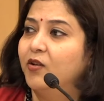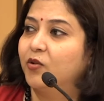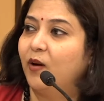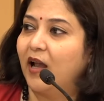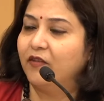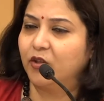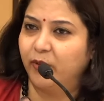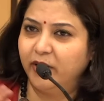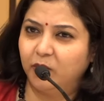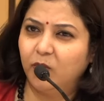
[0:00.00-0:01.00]
So I was
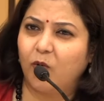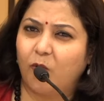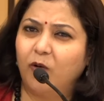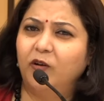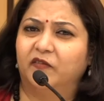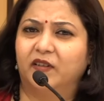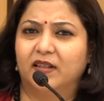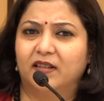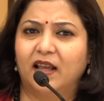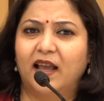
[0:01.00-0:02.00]
going through all of
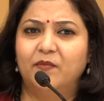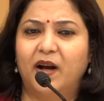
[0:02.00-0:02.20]
this, and